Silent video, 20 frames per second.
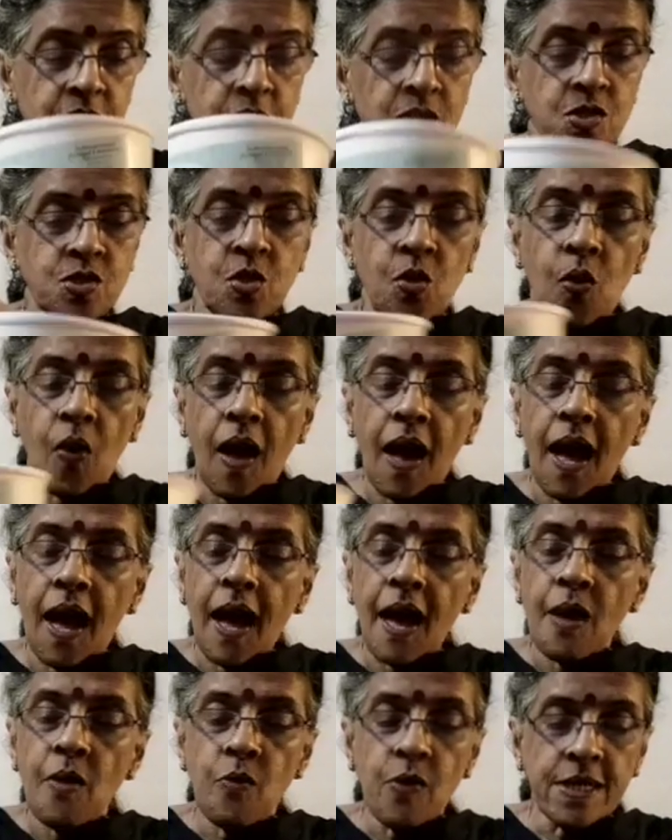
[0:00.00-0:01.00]
So
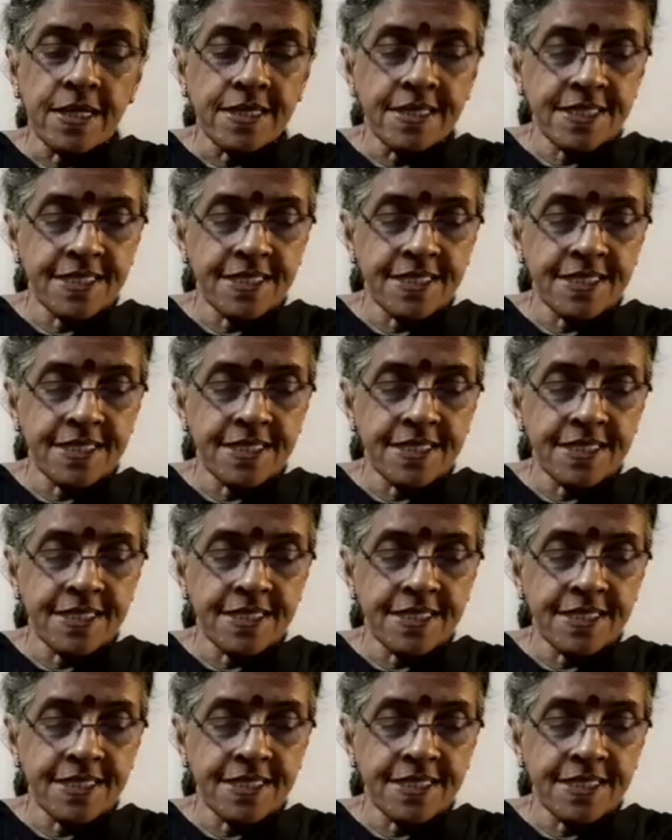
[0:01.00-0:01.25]
I will